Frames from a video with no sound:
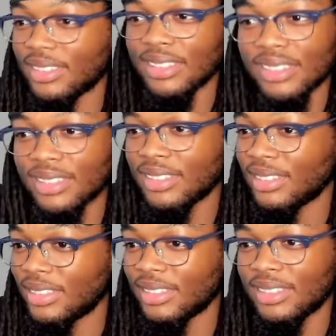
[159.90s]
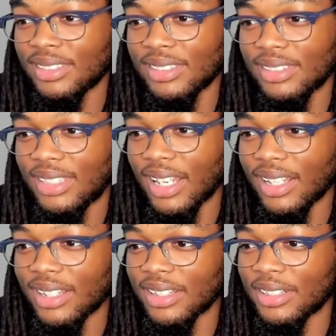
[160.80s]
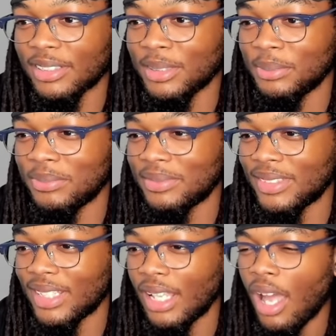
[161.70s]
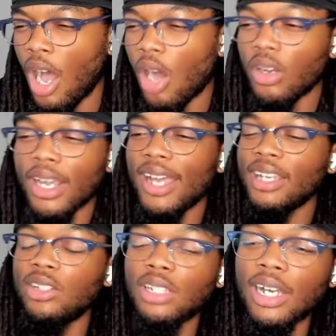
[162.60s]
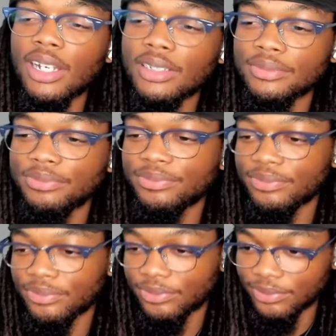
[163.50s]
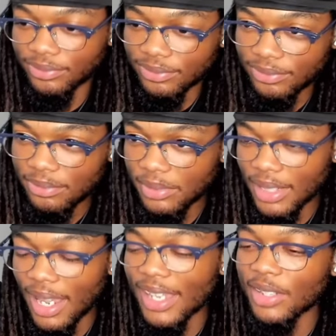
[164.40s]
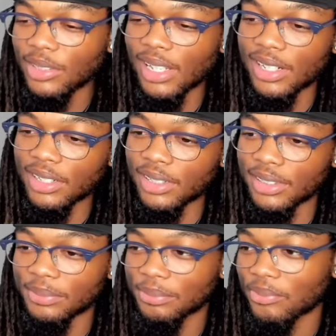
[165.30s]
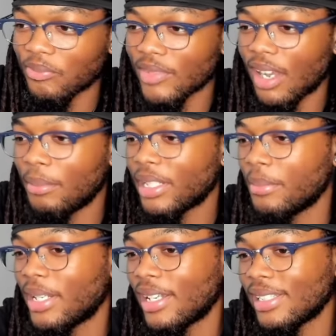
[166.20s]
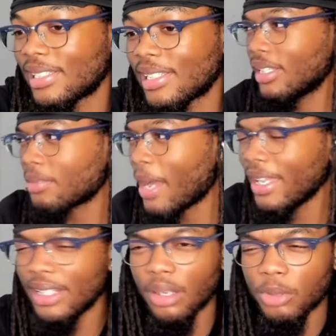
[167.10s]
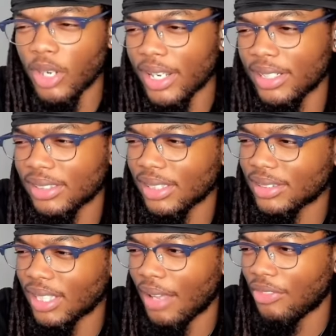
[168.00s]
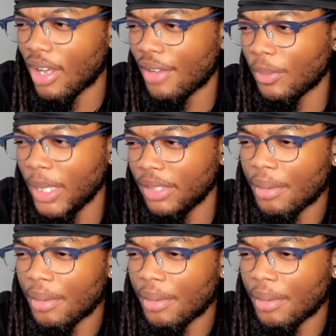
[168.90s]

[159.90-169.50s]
through college. Huh. Damn. Okay, I ain't gonna lie. I ain't gonna lie to y'all. I'm gonna keep it honest. This might end up cracking into the top five for me.